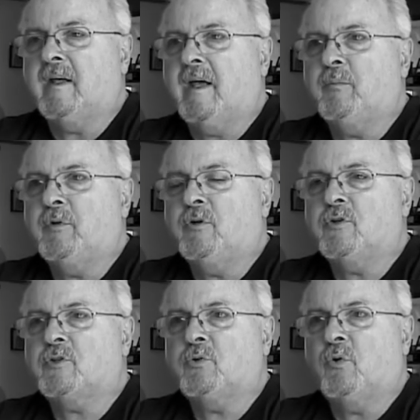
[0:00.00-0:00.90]
It had to be
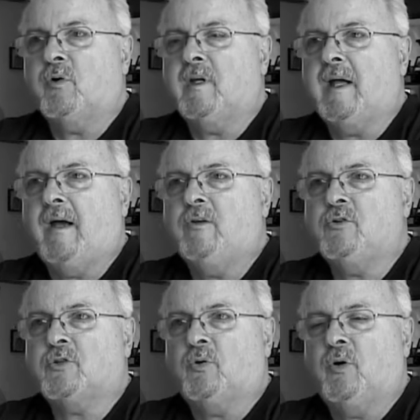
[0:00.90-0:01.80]
your story and how
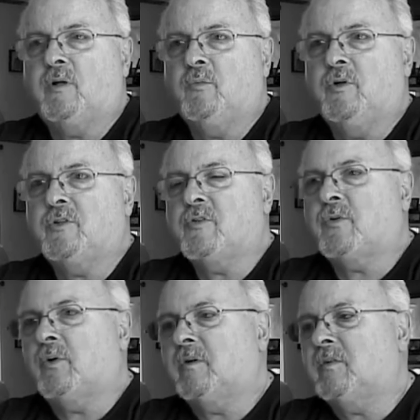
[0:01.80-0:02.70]
you saw it and what you
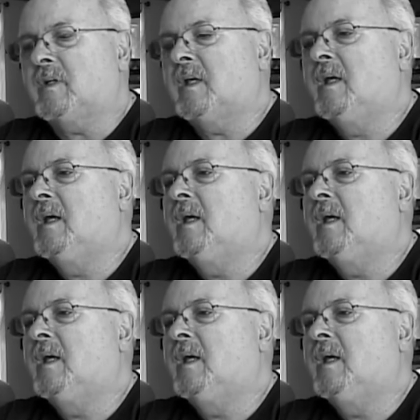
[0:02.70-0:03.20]
thought of it.